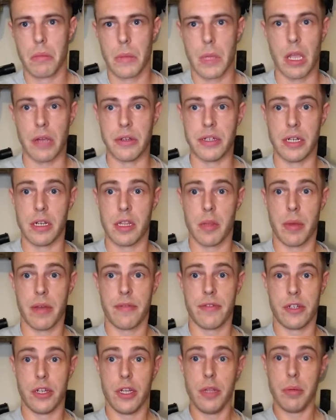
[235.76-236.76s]
Goes into the
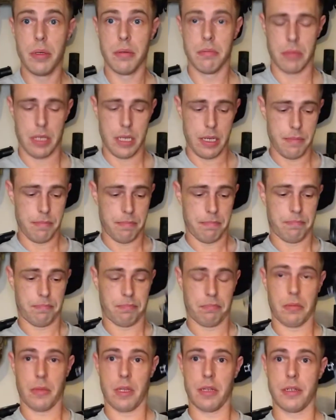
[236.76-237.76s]
buffer tube. Yeah.
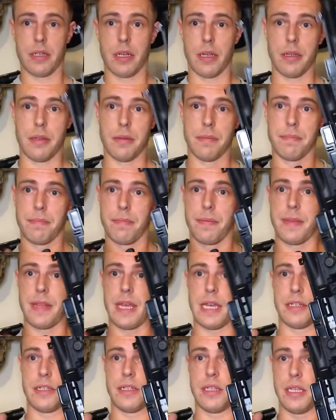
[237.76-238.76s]
So
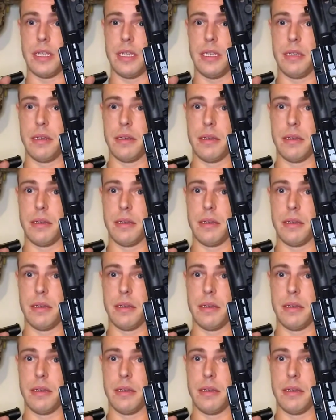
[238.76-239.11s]
that's the